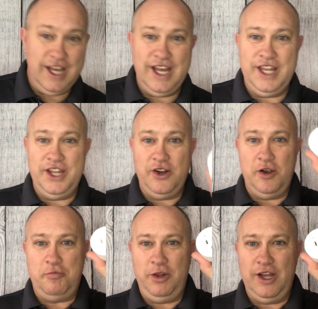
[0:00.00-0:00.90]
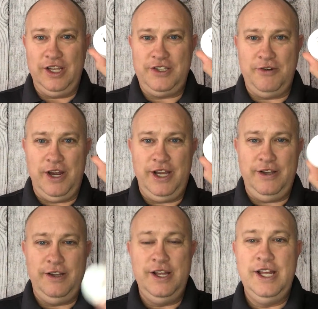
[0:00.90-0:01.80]
and there are plugs, right?
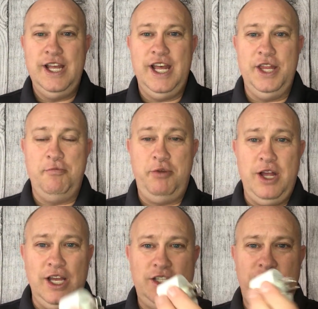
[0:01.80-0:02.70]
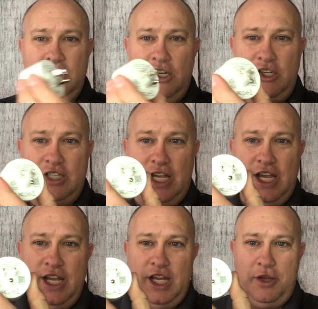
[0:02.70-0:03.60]
And the plugs are just like
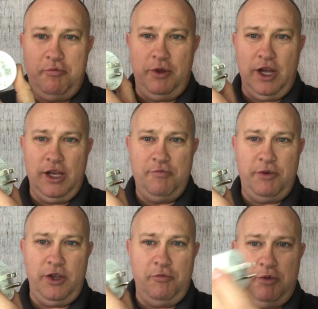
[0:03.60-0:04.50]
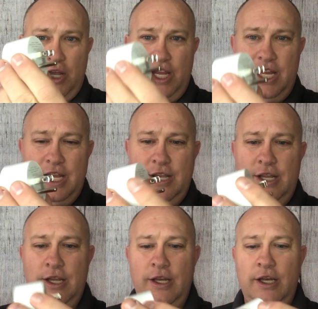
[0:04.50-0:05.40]
any other plug, but you plug it in,